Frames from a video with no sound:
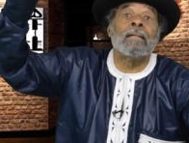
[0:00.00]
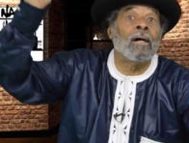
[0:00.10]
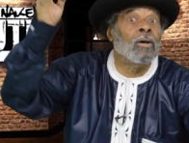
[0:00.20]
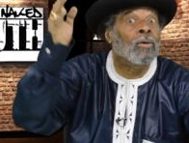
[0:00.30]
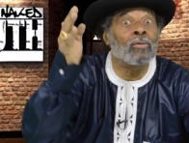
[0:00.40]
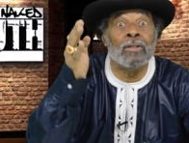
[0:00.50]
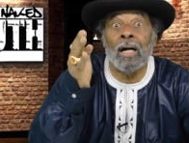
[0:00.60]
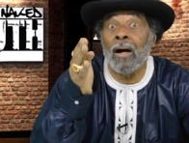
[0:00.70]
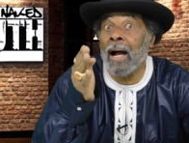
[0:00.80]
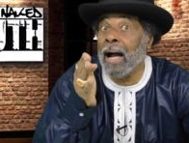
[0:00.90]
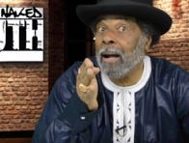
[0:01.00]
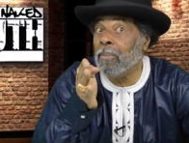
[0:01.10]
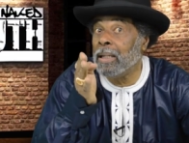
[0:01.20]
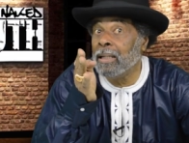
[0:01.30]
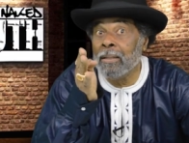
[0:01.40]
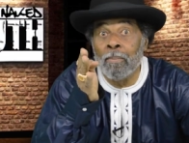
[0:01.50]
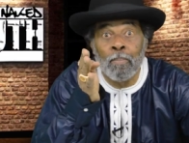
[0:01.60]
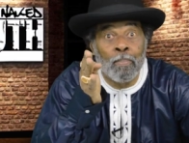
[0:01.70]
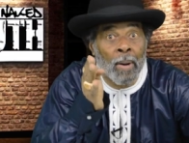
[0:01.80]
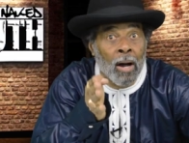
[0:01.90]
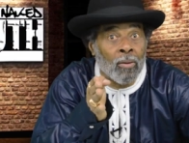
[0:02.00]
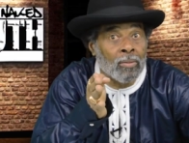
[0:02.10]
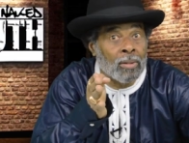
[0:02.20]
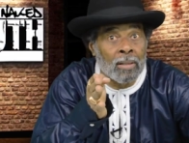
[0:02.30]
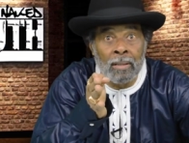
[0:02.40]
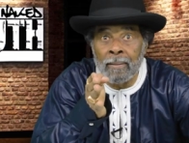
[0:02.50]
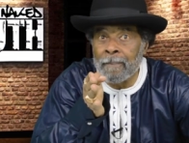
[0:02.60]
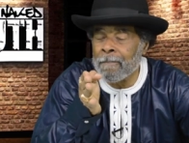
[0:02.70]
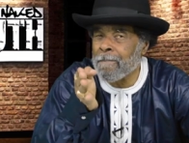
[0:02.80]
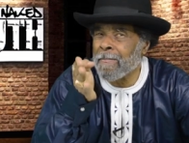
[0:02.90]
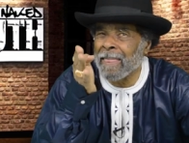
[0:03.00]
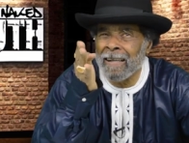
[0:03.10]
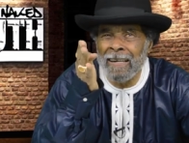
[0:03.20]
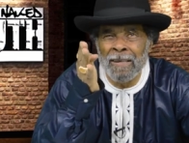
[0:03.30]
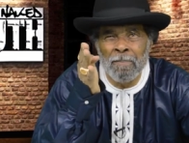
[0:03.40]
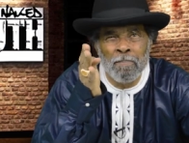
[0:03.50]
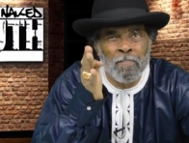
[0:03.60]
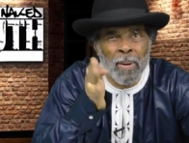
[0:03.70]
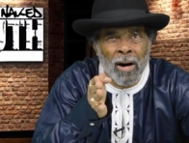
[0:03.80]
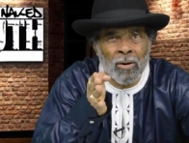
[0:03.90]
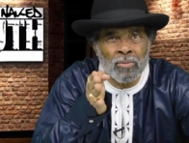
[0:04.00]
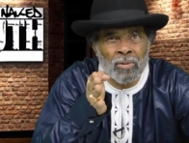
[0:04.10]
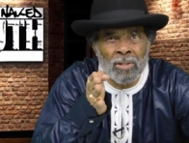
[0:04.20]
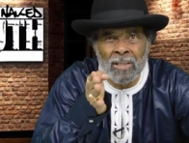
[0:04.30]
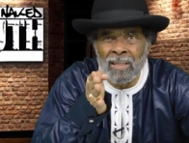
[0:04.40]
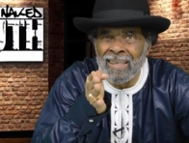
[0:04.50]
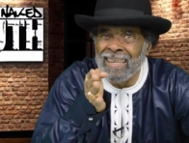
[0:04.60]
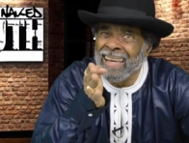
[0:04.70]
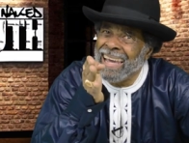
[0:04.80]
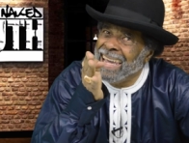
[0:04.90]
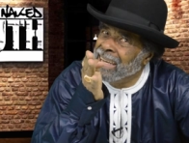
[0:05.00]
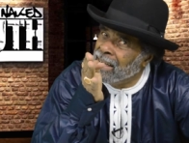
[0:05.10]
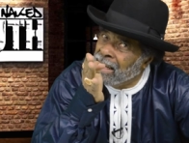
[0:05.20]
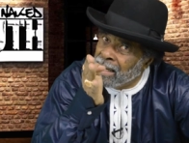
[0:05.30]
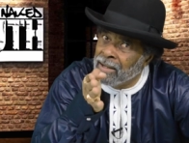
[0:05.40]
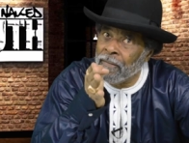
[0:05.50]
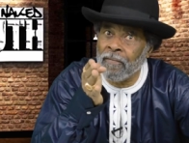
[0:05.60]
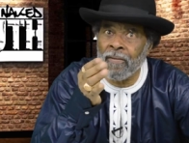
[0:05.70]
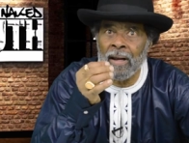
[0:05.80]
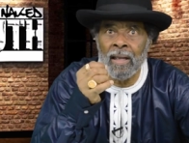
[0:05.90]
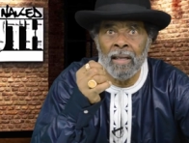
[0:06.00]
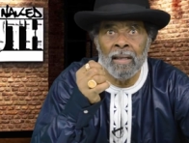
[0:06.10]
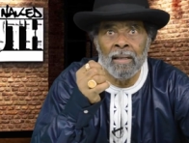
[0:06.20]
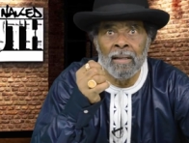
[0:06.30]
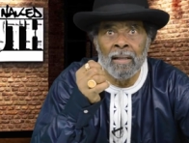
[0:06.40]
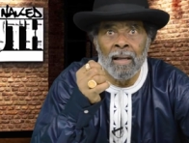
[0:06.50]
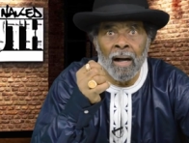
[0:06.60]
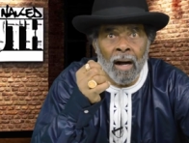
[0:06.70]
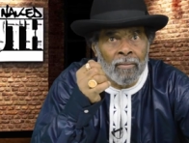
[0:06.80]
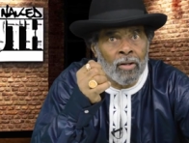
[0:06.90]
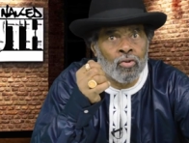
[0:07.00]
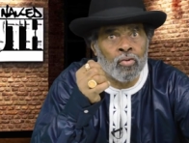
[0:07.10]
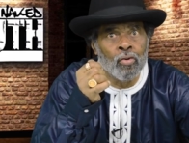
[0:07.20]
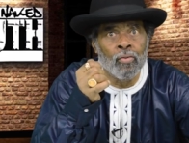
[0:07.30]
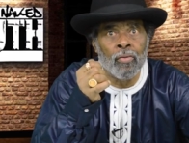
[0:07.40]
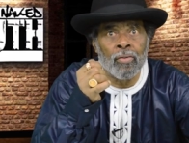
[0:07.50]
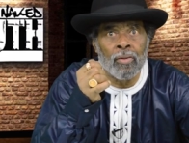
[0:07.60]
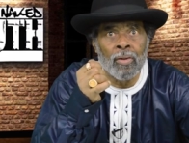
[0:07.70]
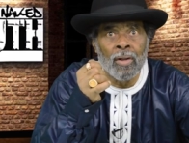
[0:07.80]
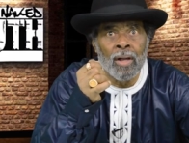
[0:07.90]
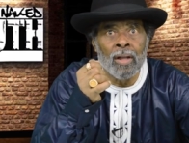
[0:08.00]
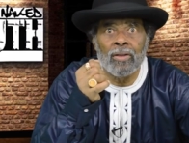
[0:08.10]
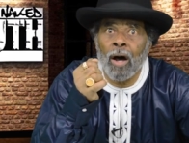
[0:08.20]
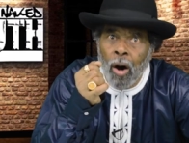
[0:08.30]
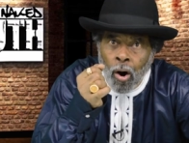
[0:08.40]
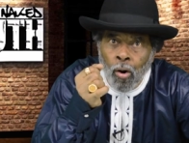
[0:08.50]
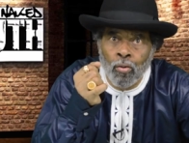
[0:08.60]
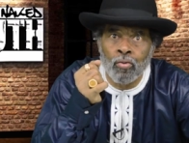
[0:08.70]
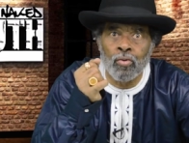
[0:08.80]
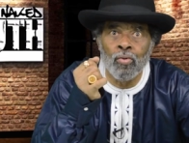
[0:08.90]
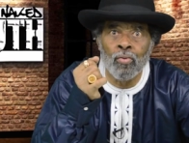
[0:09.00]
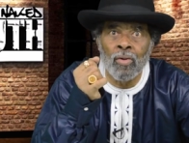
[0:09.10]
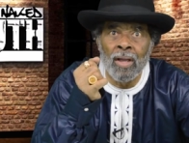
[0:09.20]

told y'all I'm unbought, unbossed, and unafraid of the truth, the whole truth,